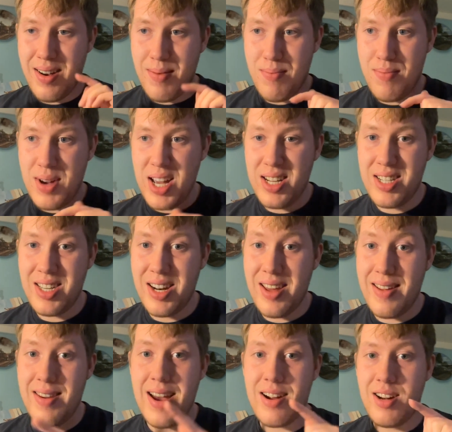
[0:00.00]

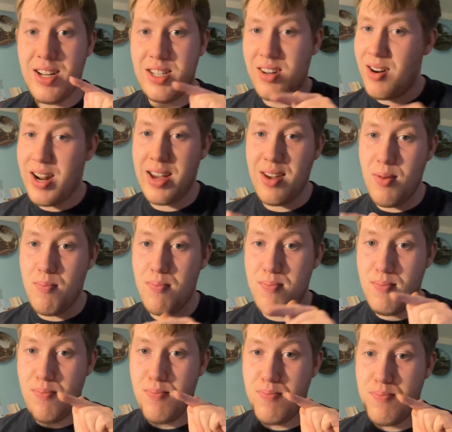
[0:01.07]
basically that isn't like a
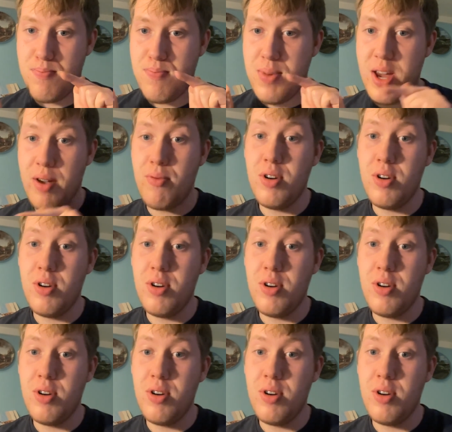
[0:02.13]
big